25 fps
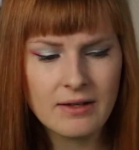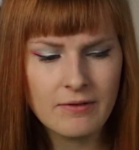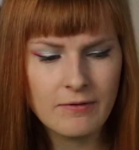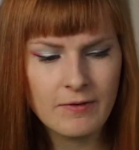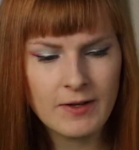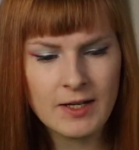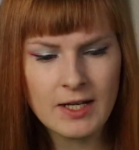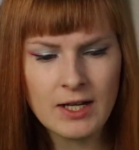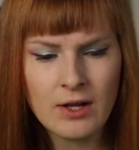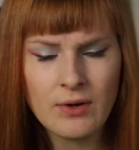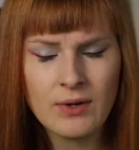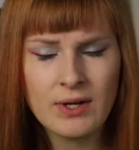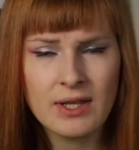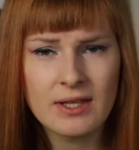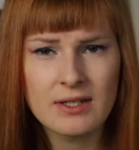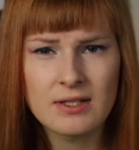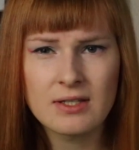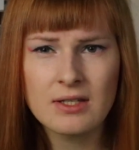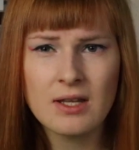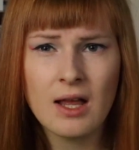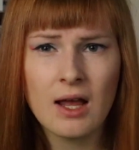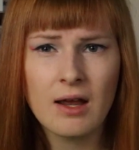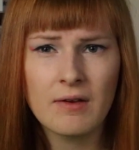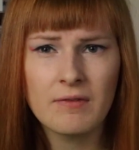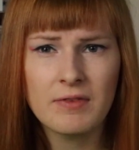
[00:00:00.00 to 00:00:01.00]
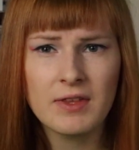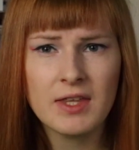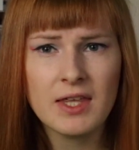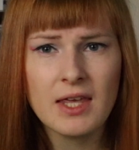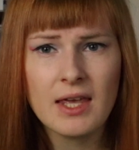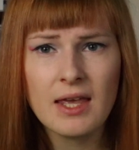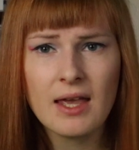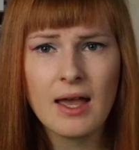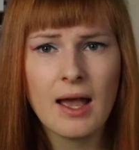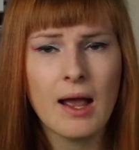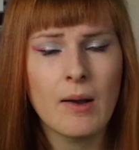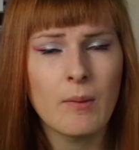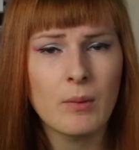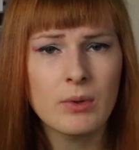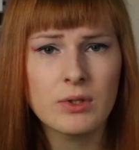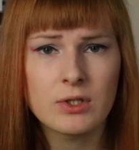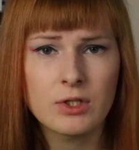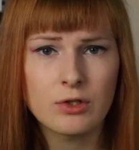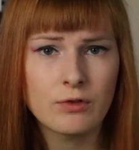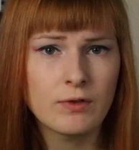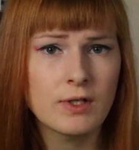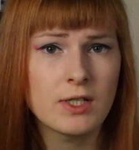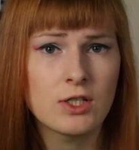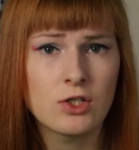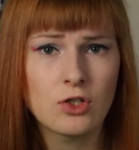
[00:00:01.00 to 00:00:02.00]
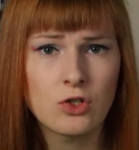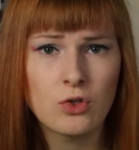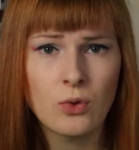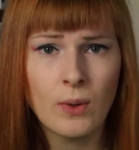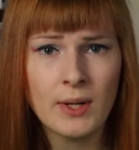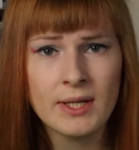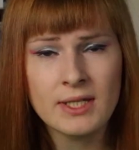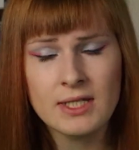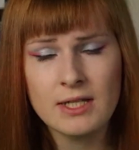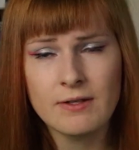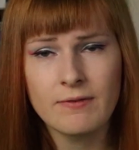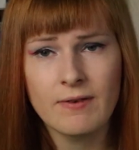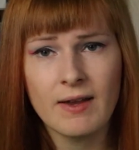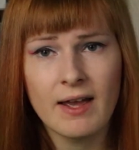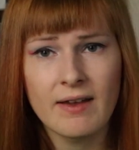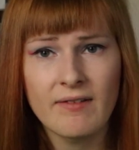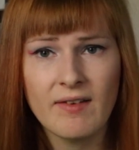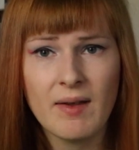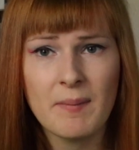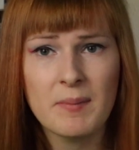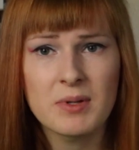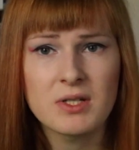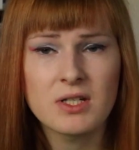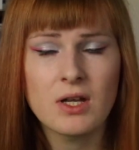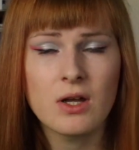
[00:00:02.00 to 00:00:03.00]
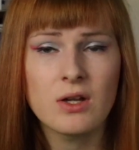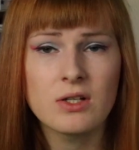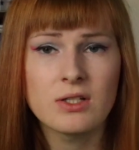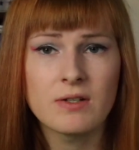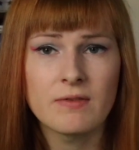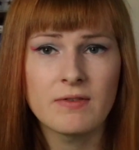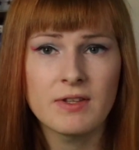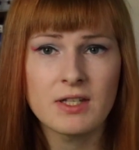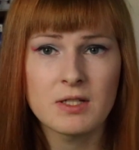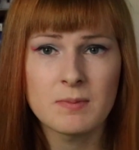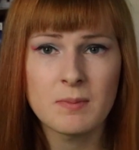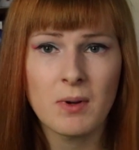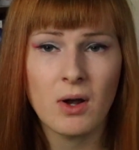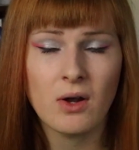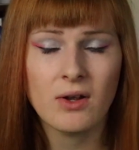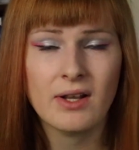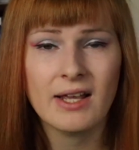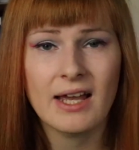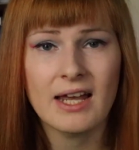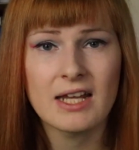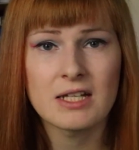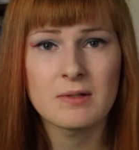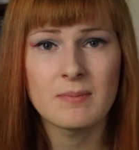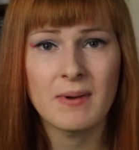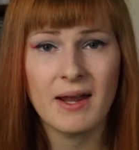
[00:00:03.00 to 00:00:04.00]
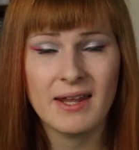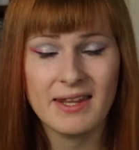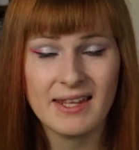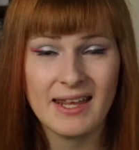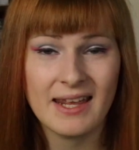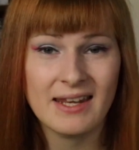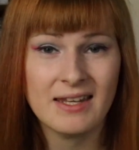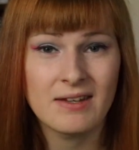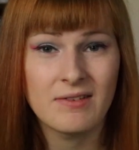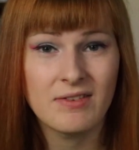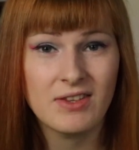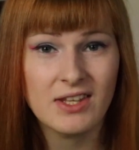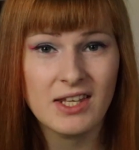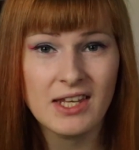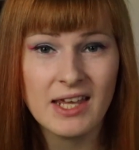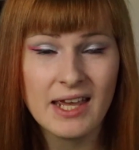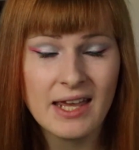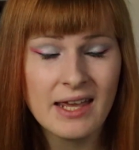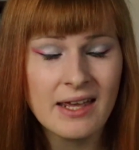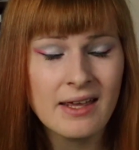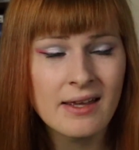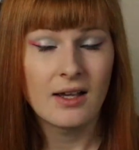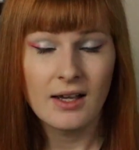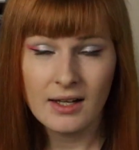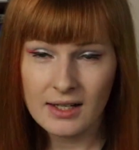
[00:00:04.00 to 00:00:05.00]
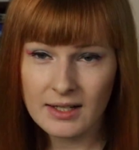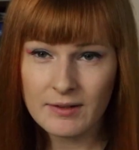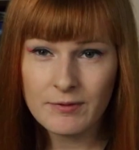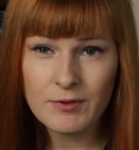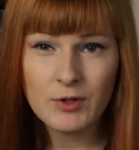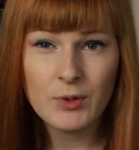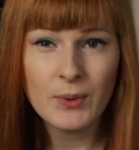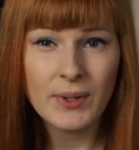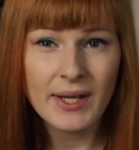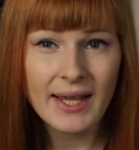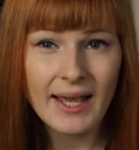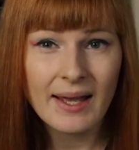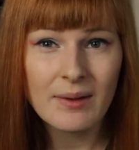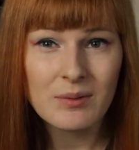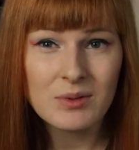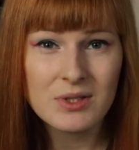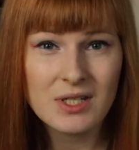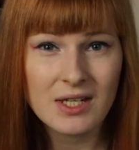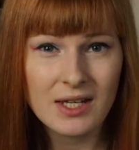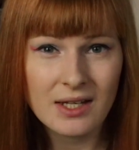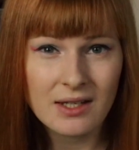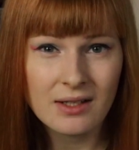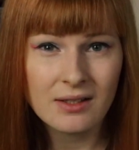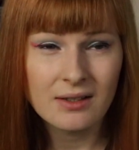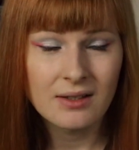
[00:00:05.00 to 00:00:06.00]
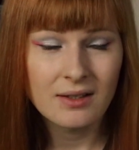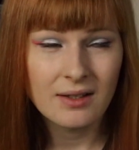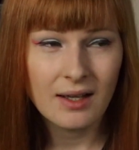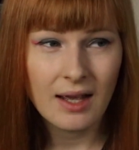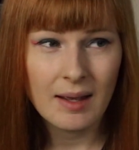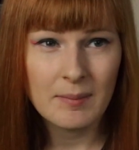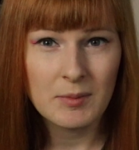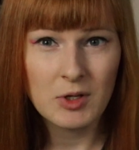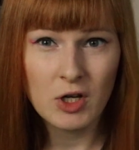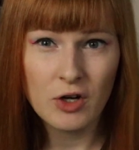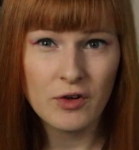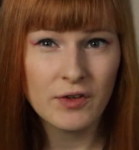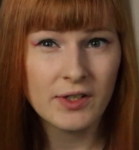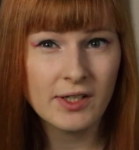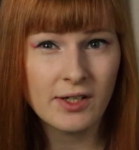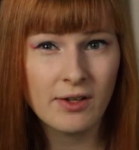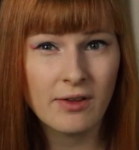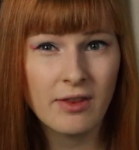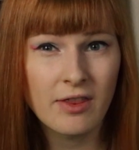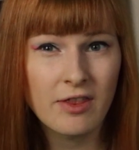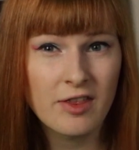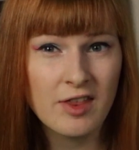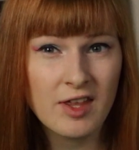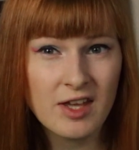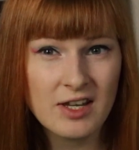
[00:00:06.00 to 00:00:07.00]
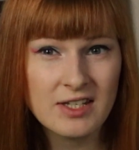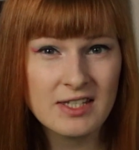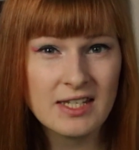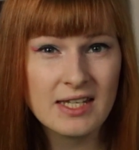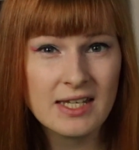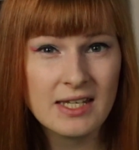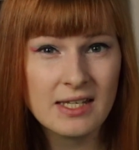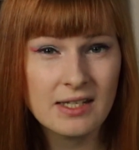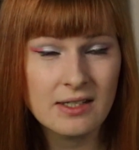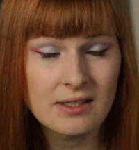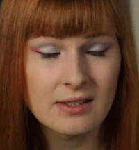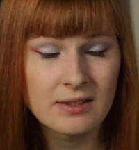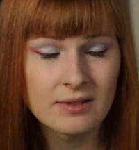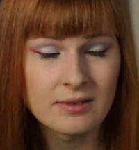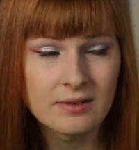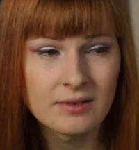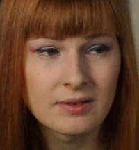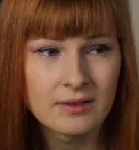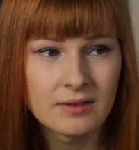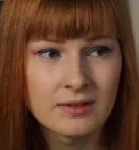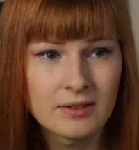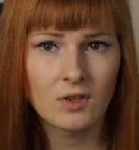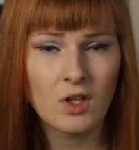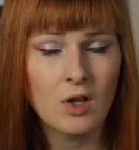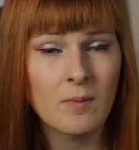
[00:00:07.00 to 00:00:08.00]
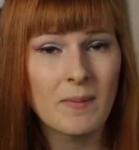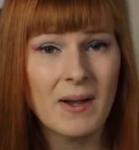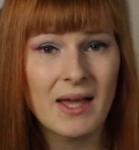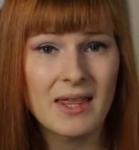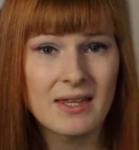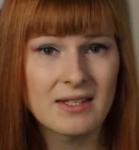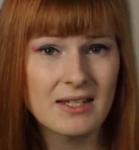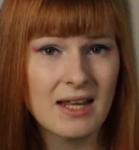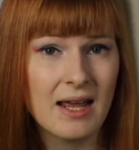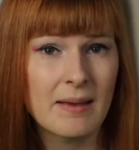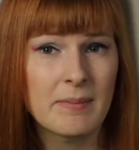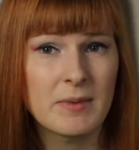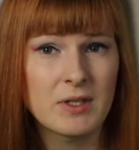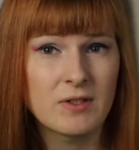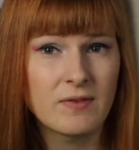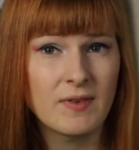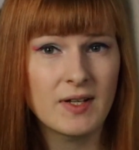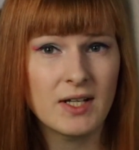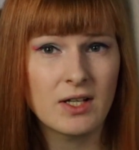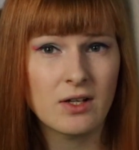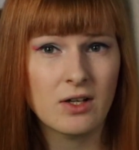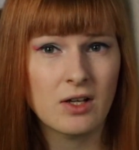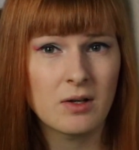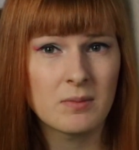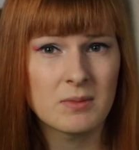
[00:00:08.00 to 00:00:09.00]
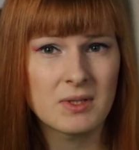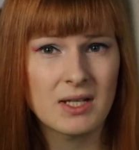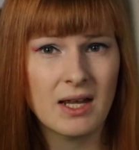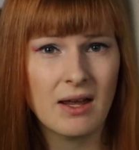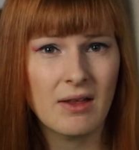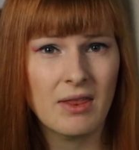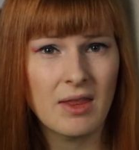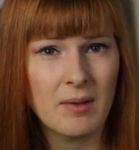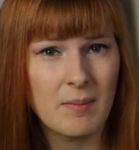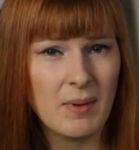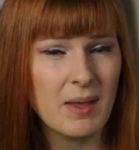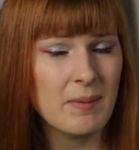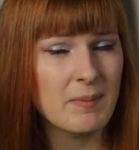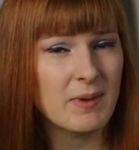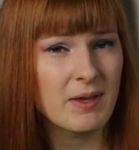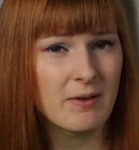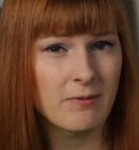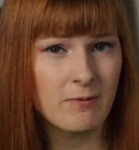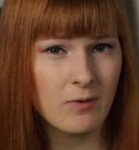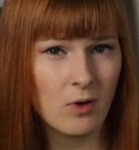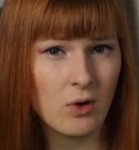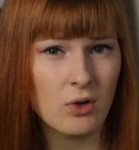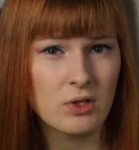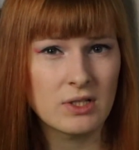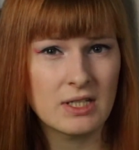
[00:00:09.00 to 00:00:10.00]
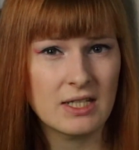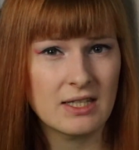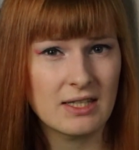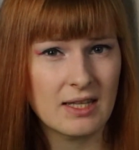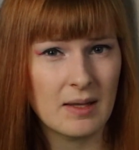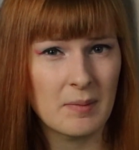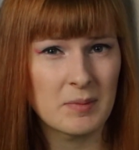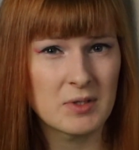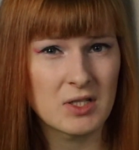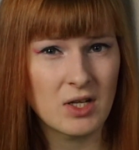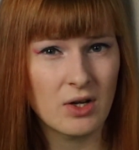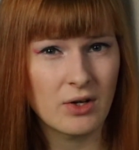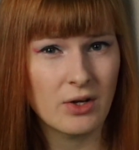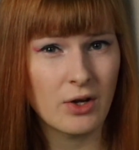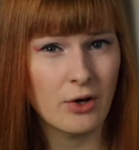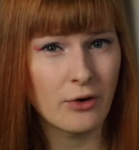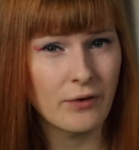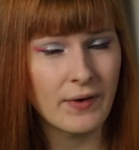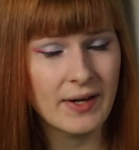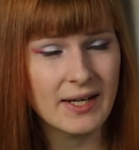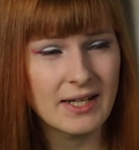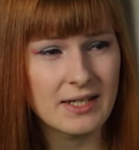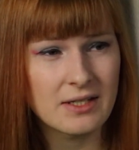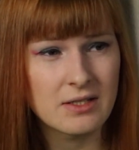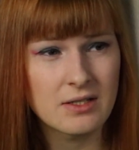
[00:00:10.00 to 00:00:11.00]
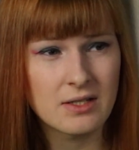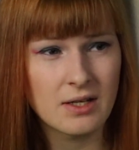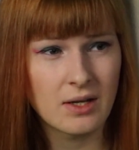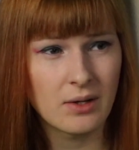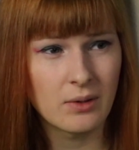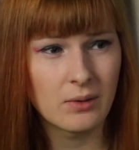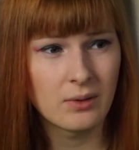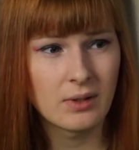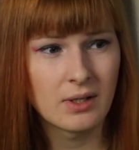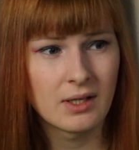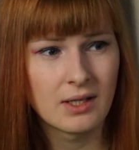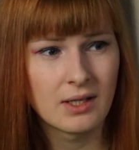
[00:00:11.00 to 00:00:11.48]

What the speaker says: a video near the start of the year I want to reach 25 episodes of this podcast by the end of the year, and if you were counting, I'm currently on 13. Though by the time this video comes out, there may be a 14th episode already, so